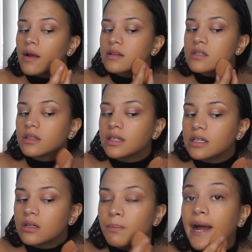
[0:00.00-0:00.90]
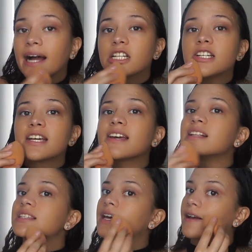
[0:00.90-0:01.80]
It's a little patchy.
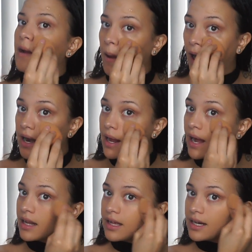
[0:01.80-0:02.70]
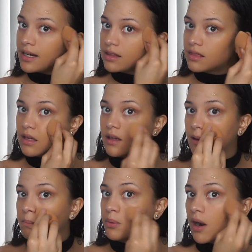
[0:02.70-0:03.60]
It's like kind of highlighting
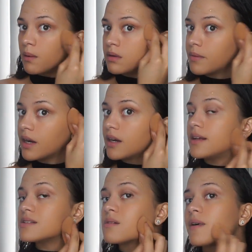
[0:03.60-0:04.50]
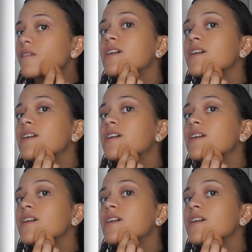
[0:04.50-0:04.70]
the problem areas of my